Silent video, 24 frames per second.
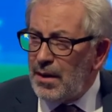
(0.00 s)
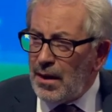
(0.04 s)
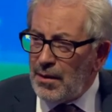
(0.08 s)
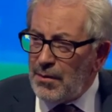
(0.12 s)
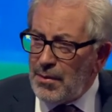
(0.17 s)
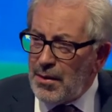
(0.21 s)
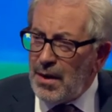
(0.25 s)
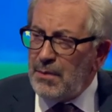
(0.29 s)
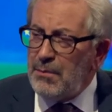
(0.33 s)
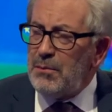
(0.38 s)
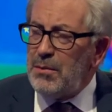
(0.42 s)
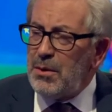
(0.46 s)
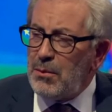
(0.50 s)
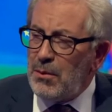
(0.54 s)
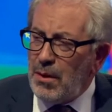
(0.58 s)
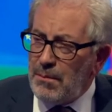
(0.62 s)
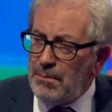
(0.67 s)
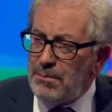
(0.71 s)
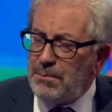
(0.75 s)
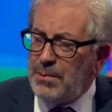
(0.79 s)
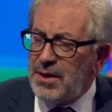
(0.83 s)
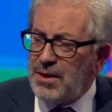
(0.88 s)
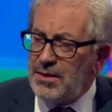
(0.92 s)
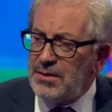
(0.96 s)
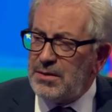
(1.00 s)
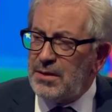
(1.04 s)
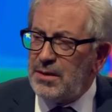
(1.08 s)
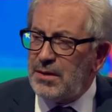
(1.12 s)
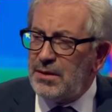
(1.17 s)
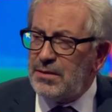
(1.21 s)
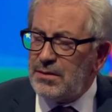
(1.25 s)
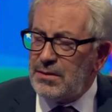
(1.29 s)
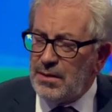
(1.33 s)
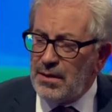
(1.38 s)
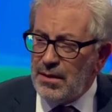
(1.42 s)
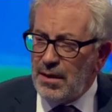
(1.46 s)
And then we want
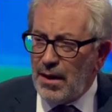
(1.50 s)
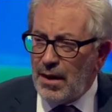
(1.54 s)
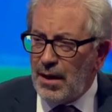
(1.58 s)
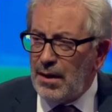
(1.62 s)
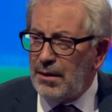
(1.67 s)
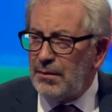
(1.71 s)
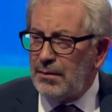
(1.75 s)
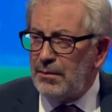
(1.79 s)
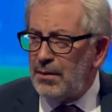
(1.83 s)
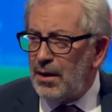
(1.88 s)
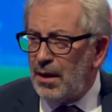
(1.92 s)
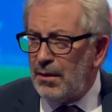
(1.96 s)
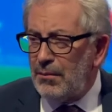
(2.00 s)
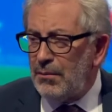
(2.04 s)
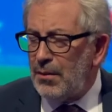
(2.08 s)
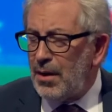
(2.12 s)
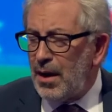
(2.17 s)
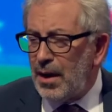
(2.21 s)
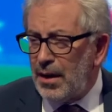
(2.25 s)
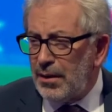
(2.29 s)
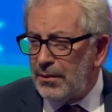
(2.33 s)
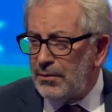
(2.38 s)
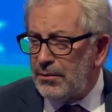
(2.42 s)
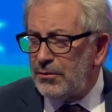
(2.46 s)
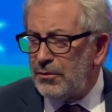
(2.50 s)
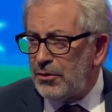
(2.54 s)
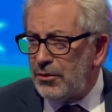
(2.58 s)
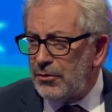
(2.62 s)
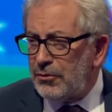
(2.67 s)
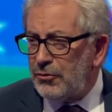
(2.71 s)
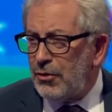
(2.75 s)
business and the